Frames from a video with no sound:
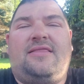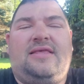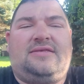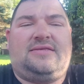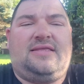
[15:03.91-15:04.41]

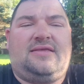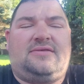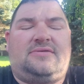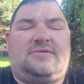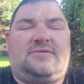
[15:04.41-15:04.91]
these
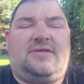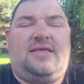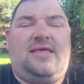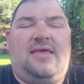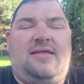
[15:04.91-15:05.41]
things
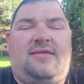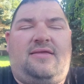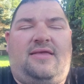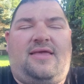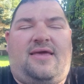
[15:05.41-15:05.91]
eat
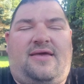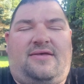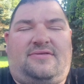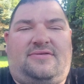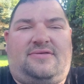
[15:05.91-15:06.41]

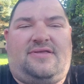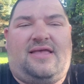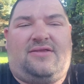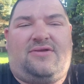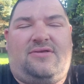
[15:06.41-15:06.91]
gas
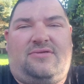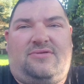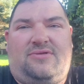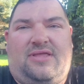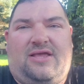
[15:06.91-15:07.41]
on
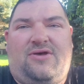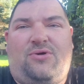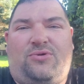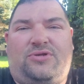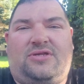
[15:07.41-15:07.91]
like
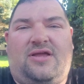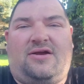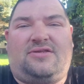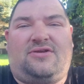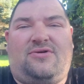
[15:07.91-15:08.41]
cold
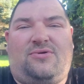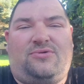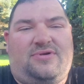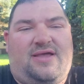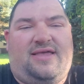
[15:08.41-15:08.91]
starts and
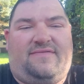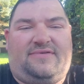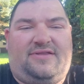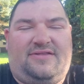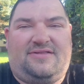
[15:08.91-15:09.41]
cold drives.